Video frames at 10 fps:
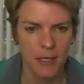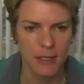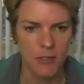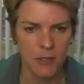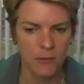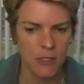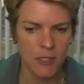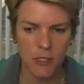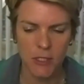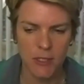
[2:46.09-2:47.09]
And so it's
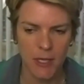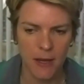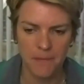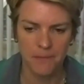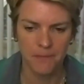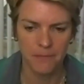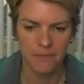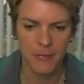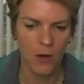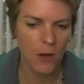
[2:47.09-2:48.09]
just, um,
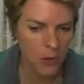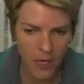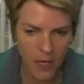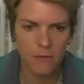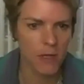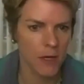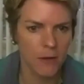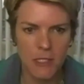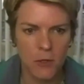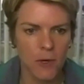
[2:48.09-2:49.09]
you know, all around you've got all
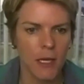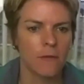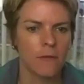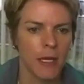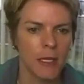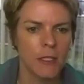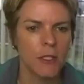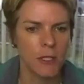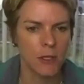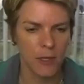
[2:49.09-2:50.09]
these great
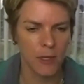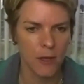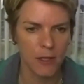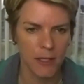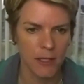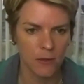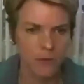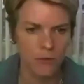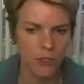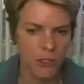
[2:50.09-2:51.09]
advantages going on here.
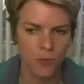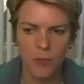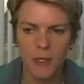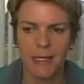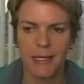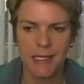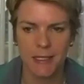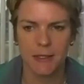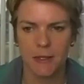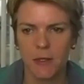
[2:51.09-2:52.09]
There just really
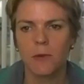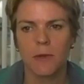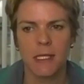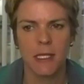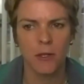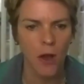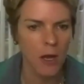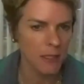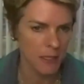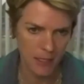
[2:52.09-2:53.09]
isn't a good reason
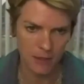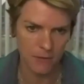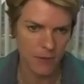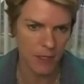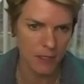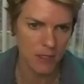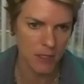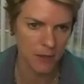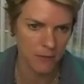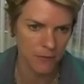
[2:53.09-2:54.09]
not to take advantage
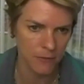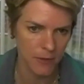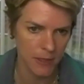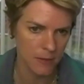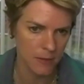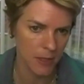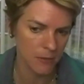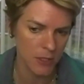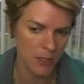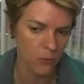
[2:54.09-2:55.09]
of LinkedIn
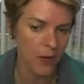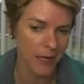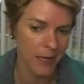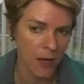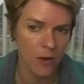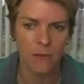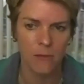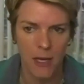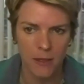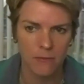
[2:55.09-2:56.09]
publishing right now, in
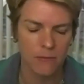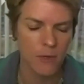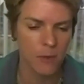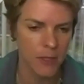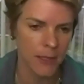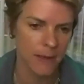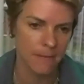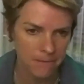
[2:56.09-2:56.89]
my opinion.